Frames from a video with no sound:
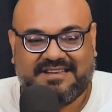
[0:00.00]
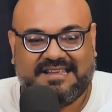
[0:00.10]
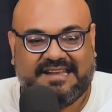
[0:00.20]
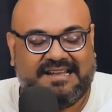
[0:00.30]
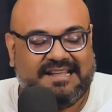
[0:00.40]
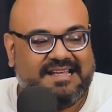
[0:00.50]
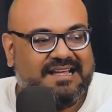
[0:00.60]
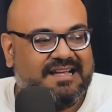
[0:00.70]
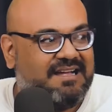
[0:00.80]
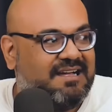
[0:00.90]
is really great.
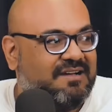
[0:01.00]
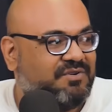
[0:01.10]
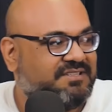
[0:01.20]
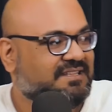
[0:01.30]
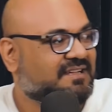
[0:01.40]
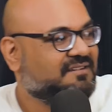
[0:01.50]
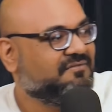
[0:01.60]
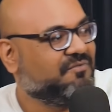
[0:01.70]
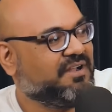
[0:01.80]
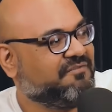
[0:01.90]

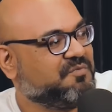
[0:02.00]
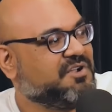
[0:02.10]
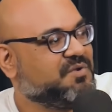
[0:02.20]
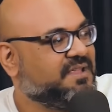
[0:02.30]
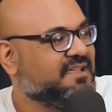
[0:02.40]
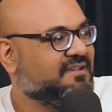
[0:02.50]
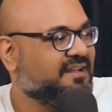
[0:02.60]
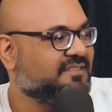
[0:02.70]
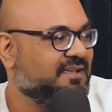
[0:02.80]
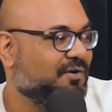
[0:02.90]
Urjita, what have you been doing?
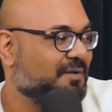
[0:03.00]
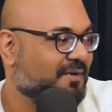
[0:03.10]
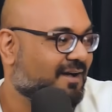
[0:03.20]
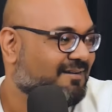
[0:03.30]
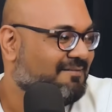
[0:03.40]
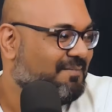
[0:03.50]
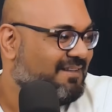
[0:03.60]
Anything you want to plug?